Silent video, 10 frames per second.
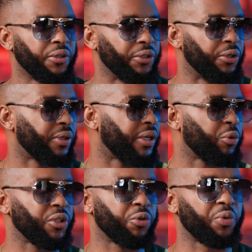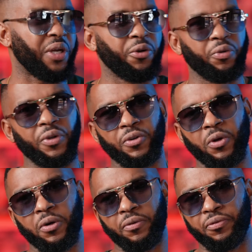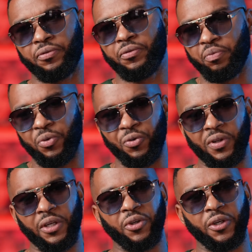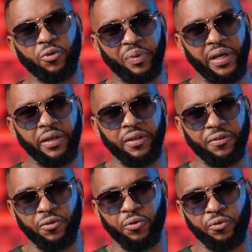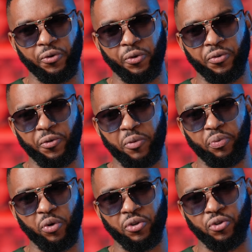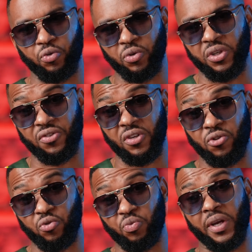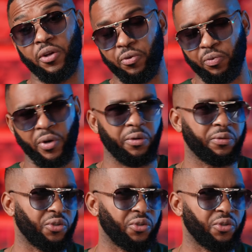And when you're on radio, there's a lot of music that you get to play and listen to. So it's very important to listen to radio as well.